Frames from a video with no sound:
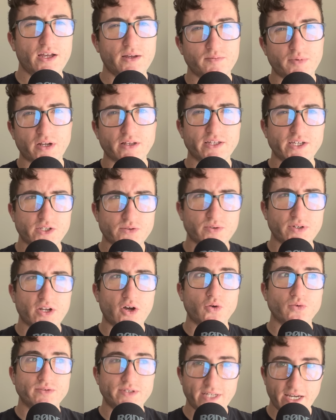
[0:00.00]
But at least we
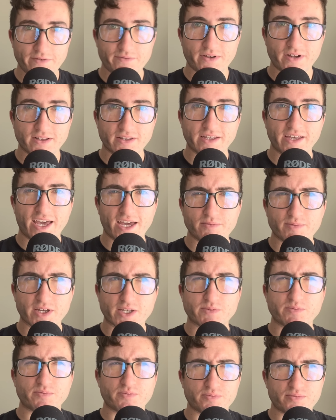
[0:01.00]
know definitely
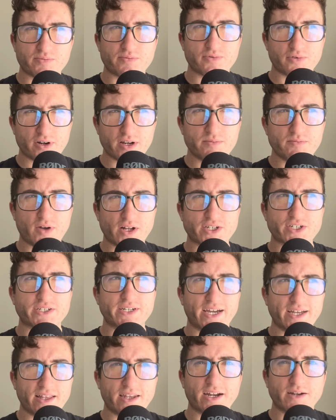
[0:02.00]
Amex pretty much
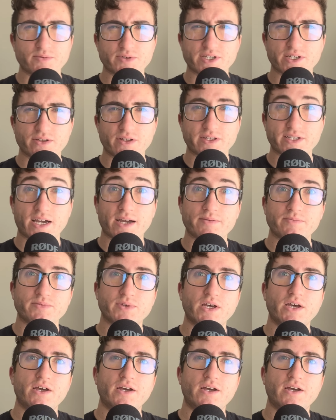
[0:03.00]
99% of the time